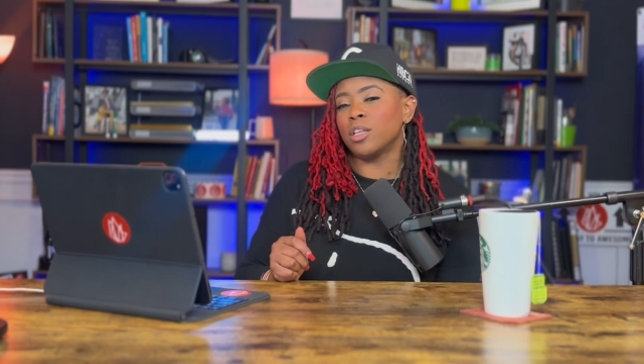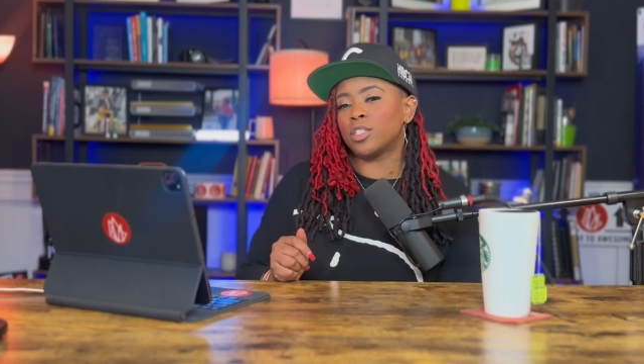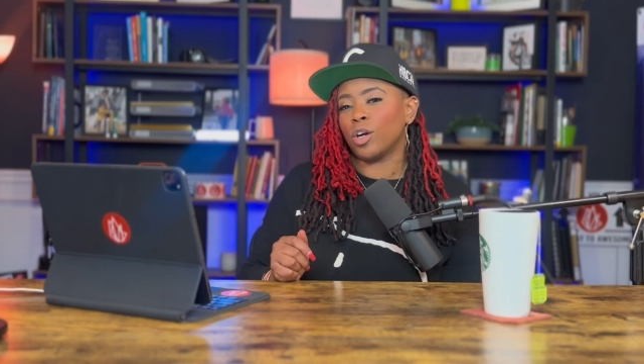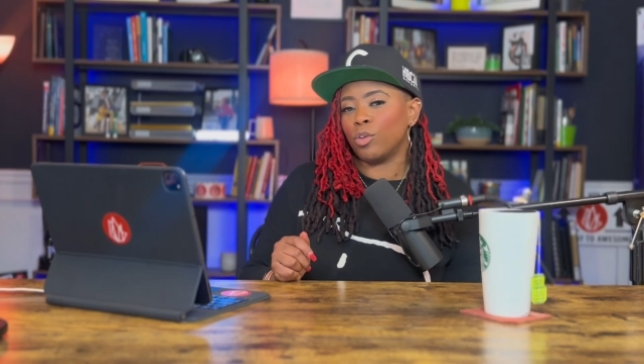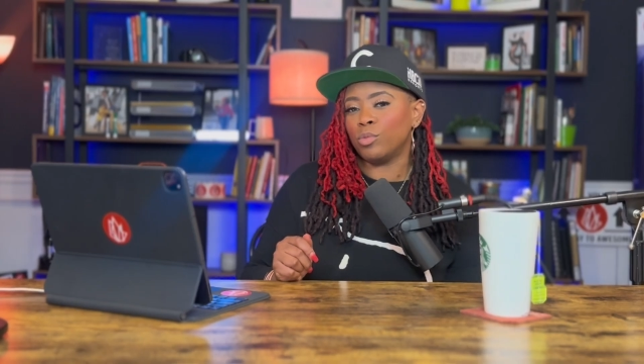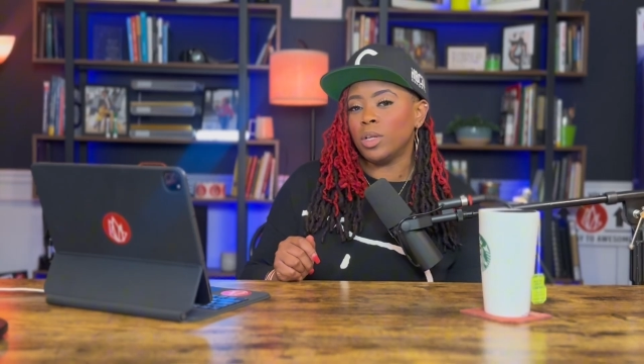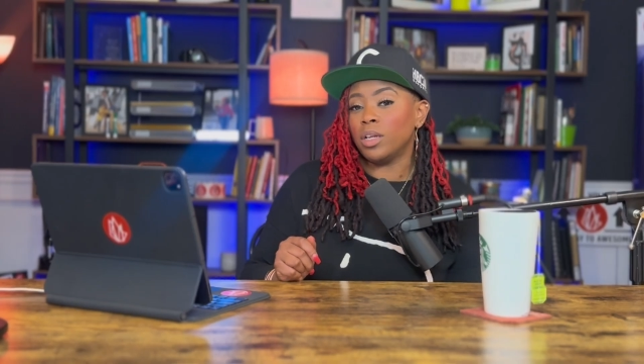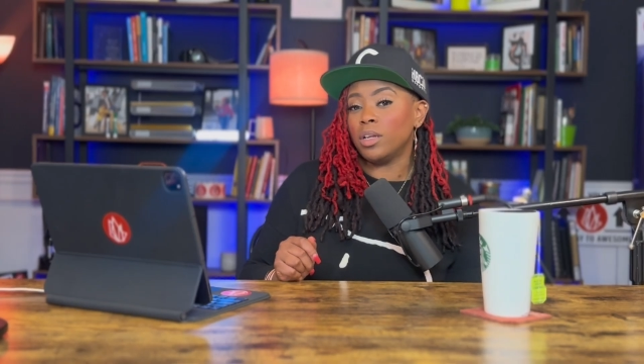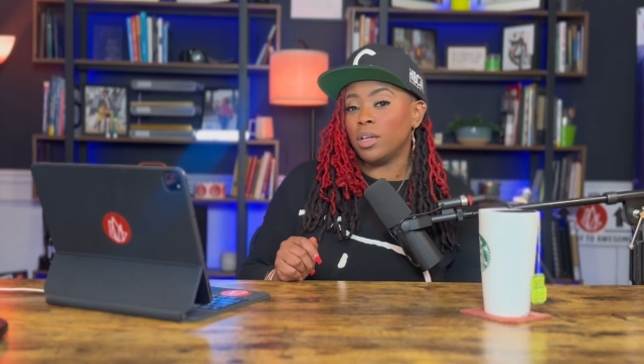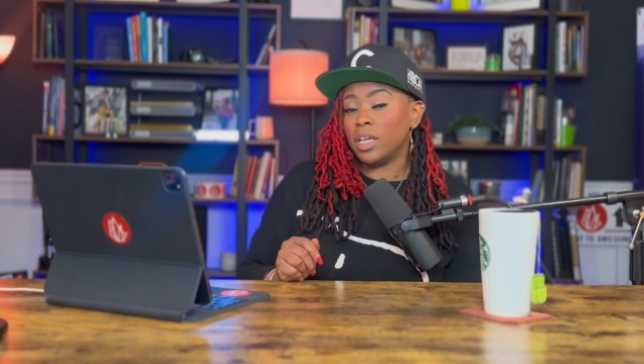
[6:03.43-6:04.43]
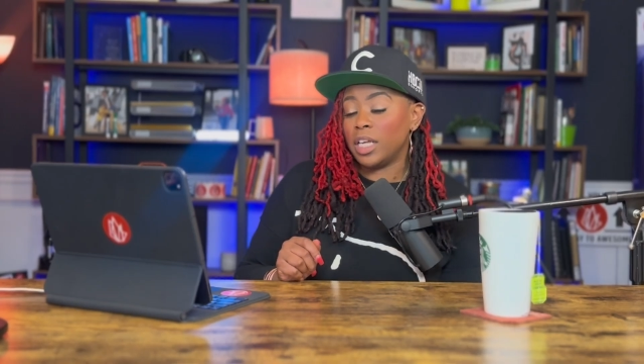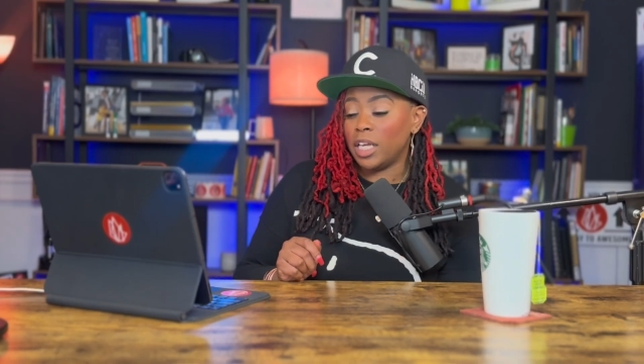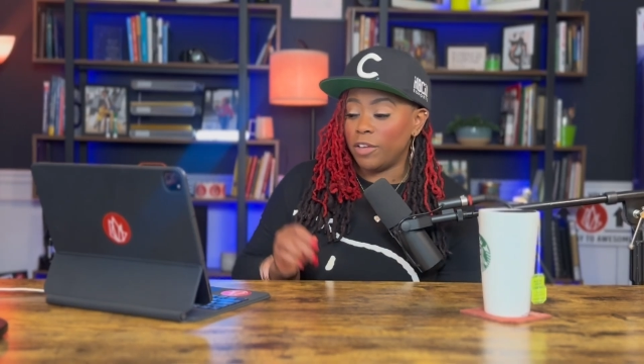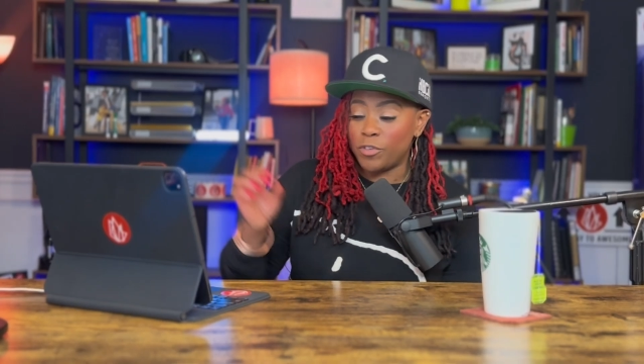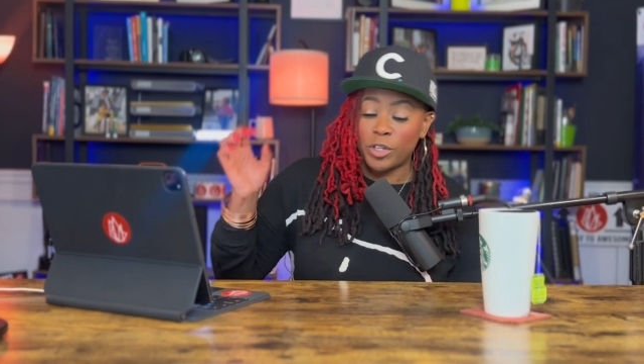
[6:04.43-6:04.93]
So
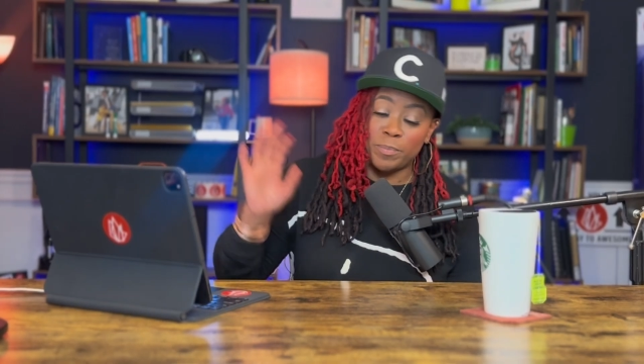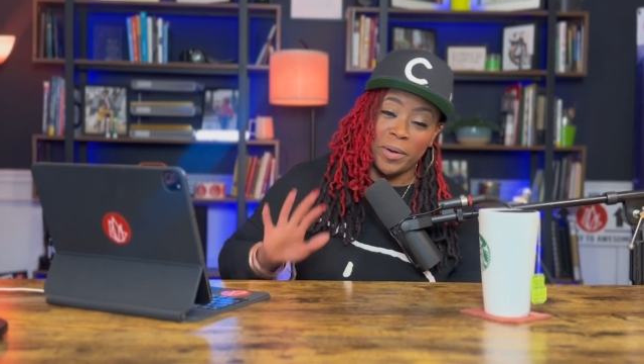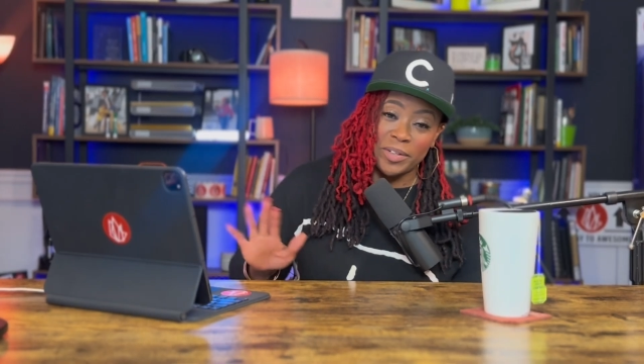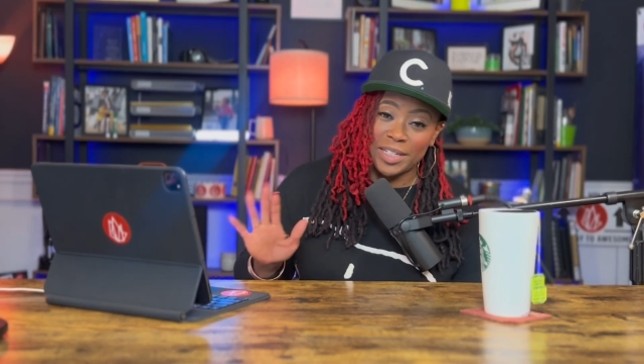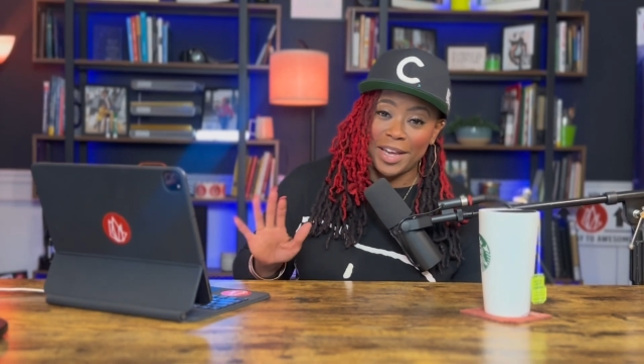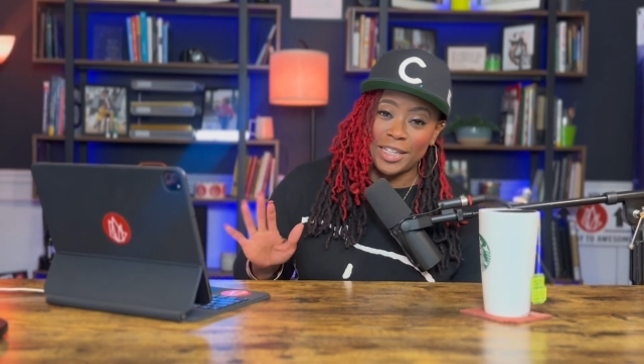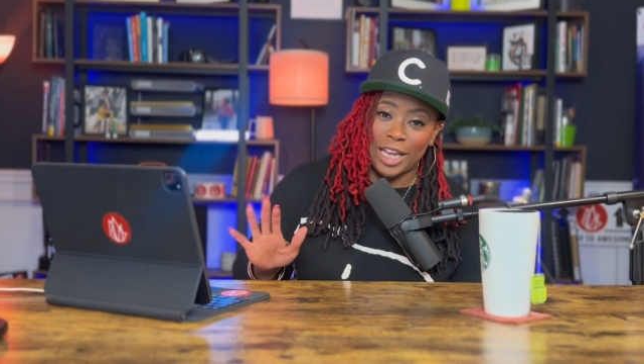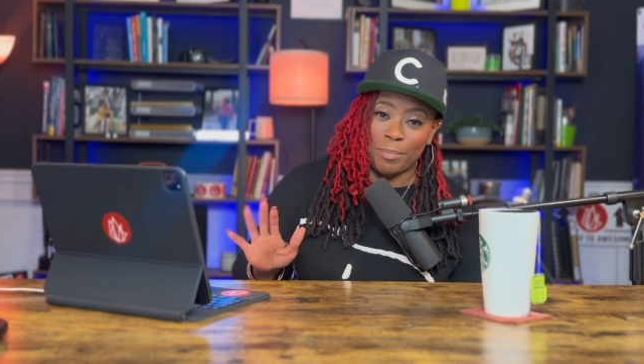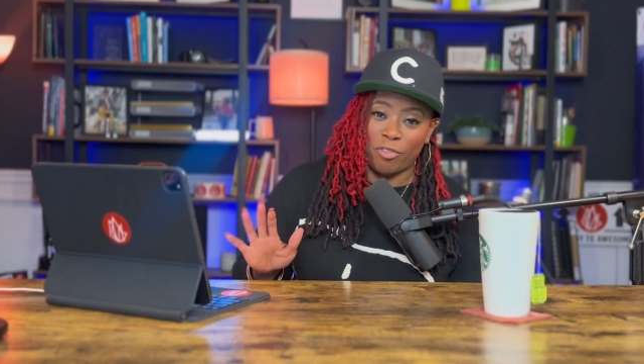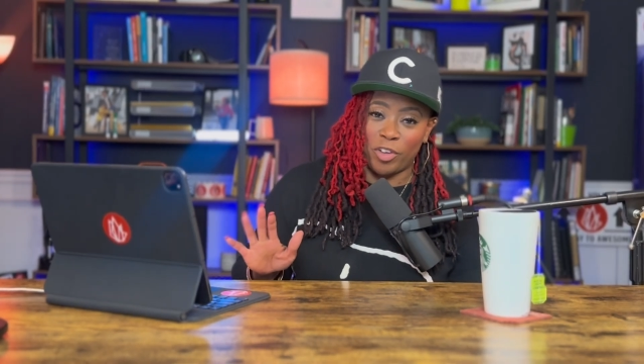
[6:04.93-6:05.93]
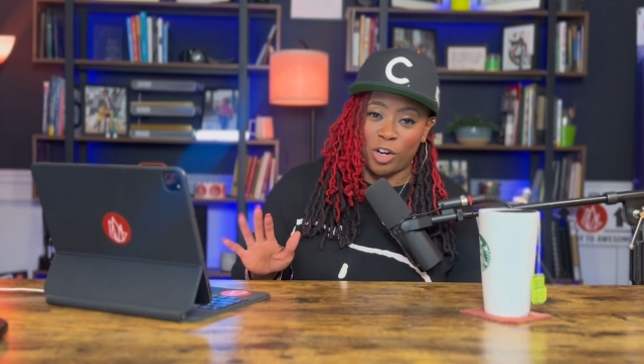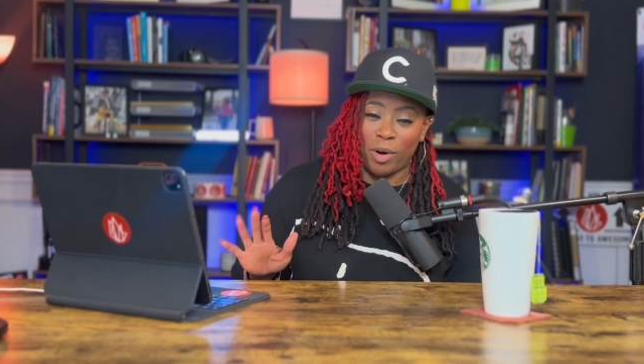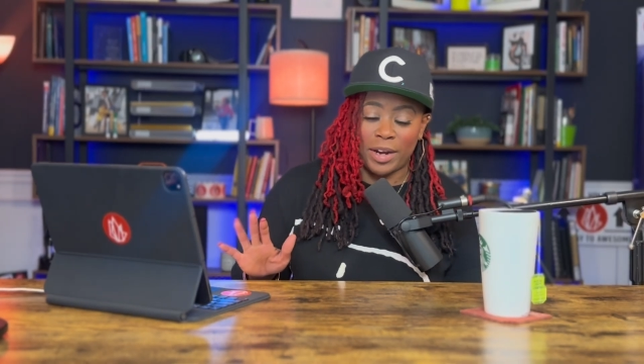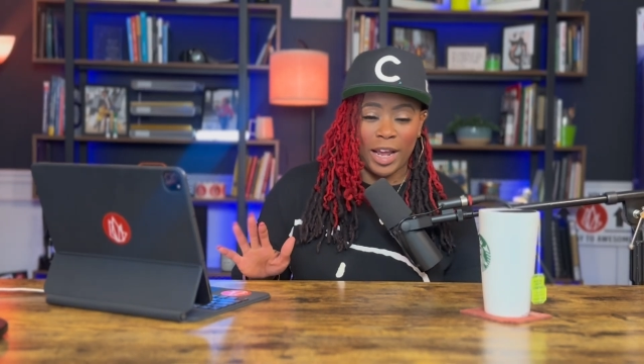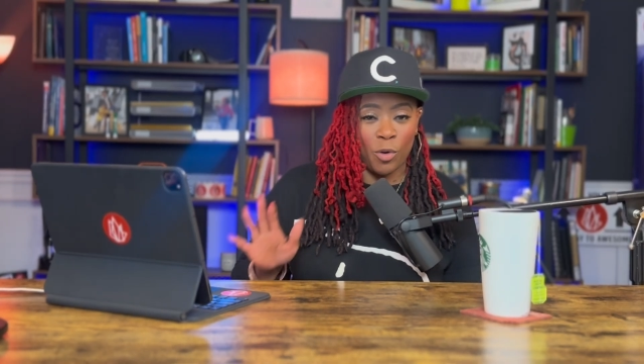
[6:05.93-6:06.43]
if you're experiencing any type of fear
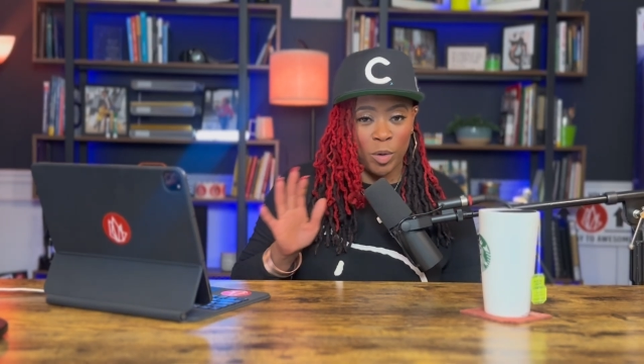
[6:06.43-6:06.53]
right now,